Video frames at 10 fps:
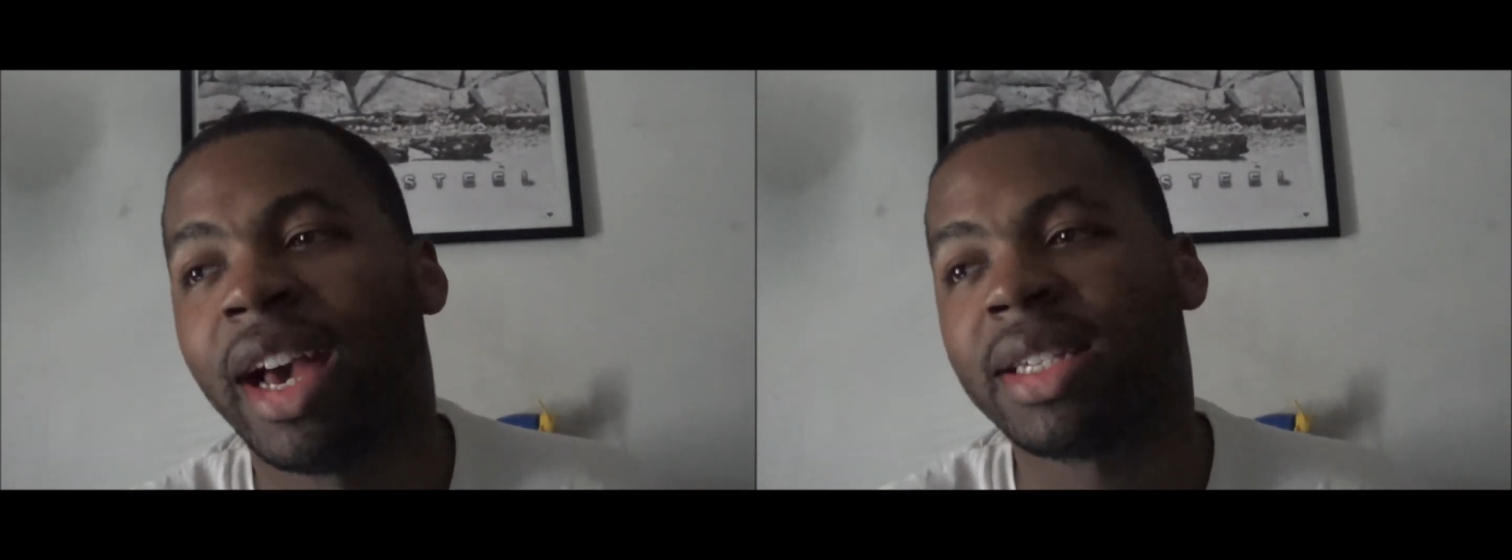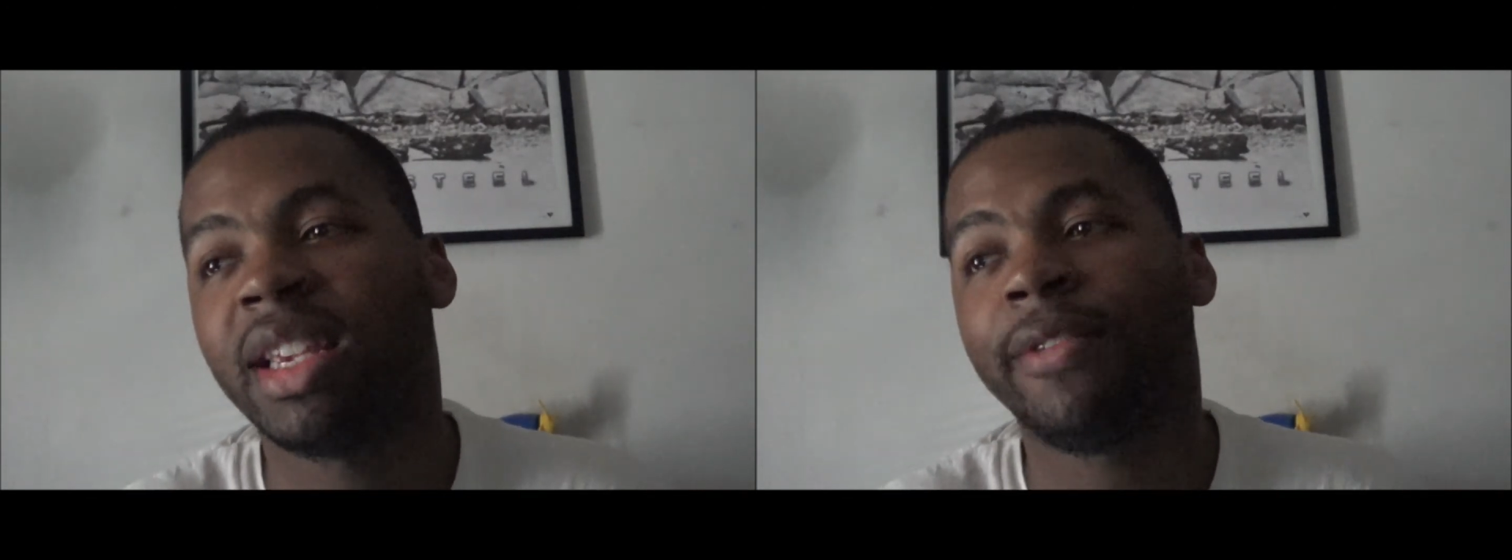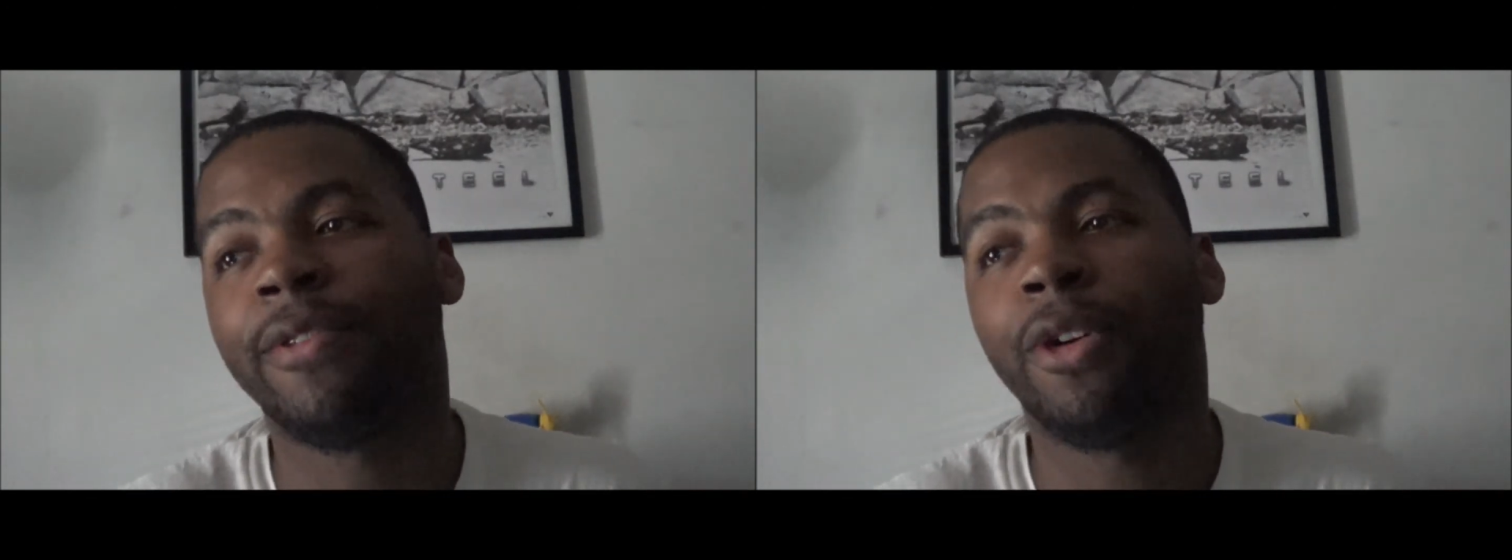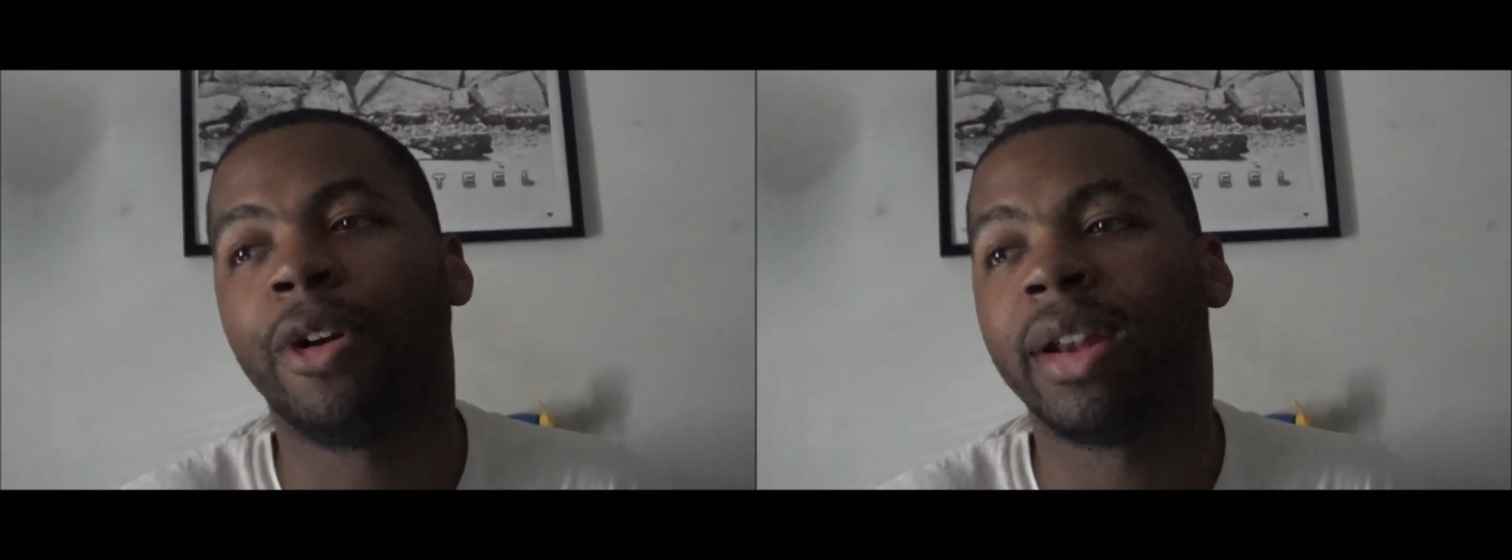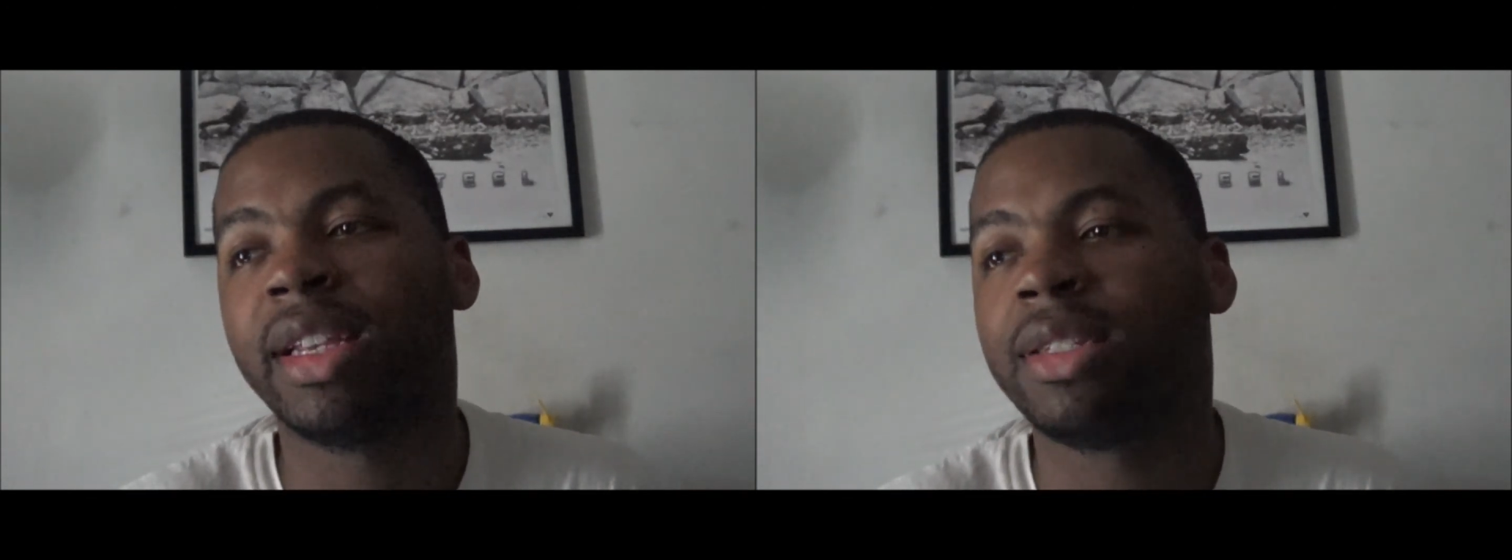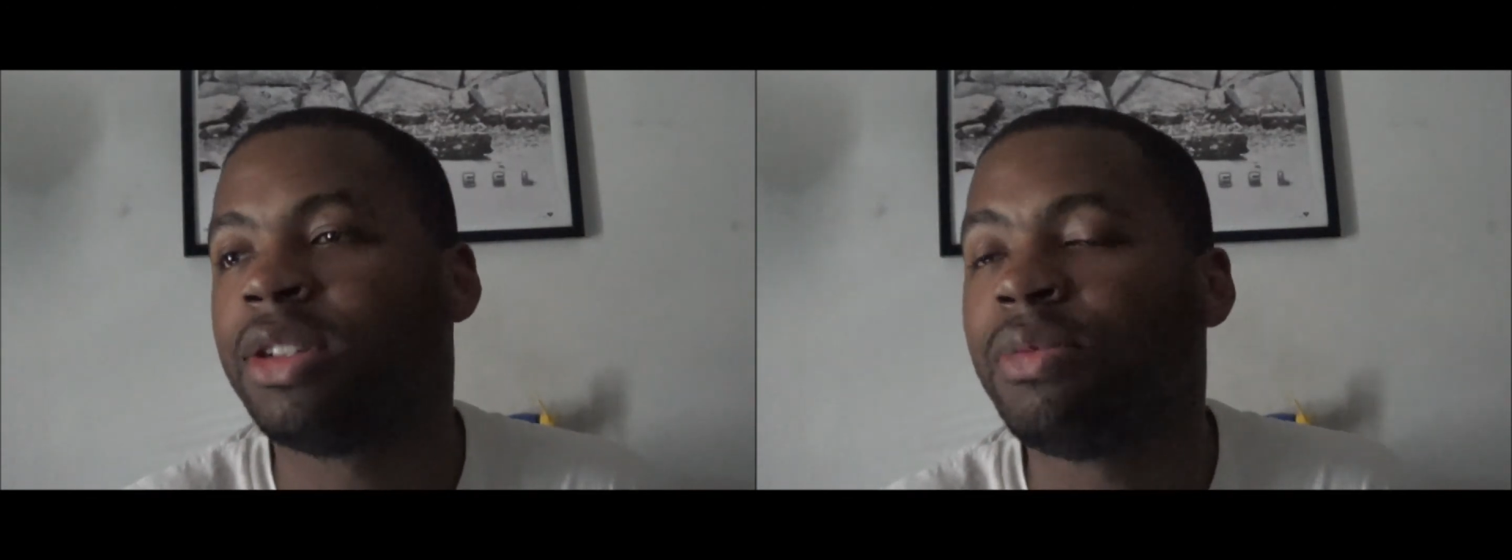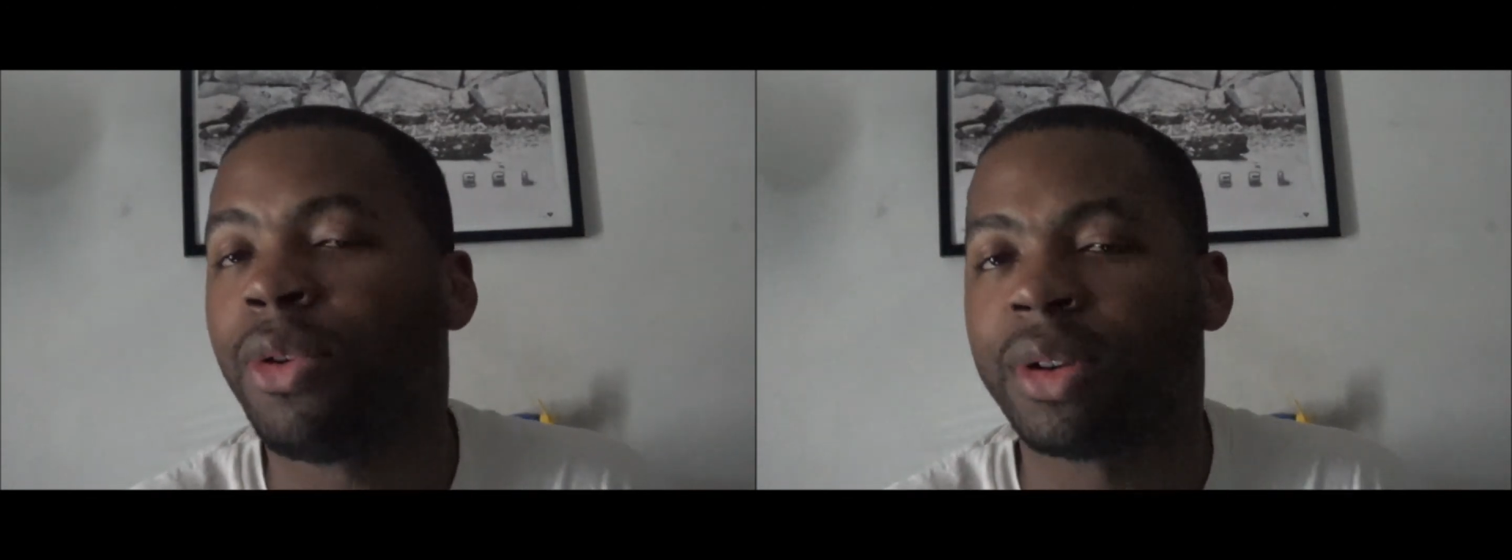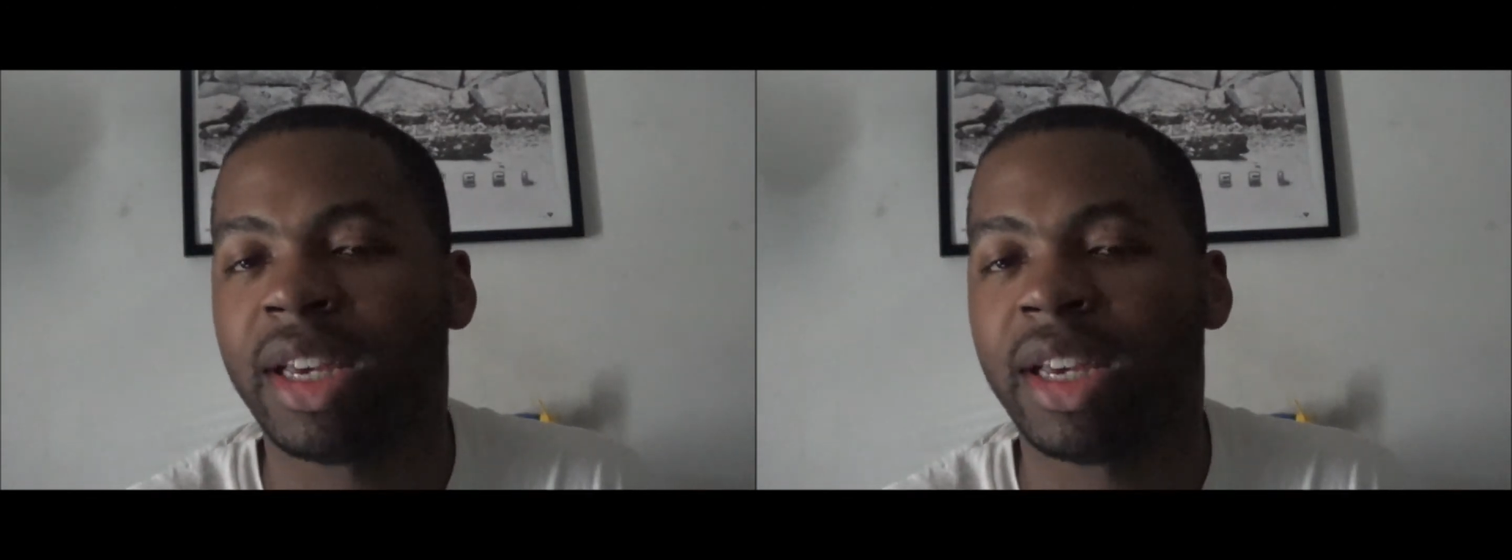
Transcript: I've seen four at least two more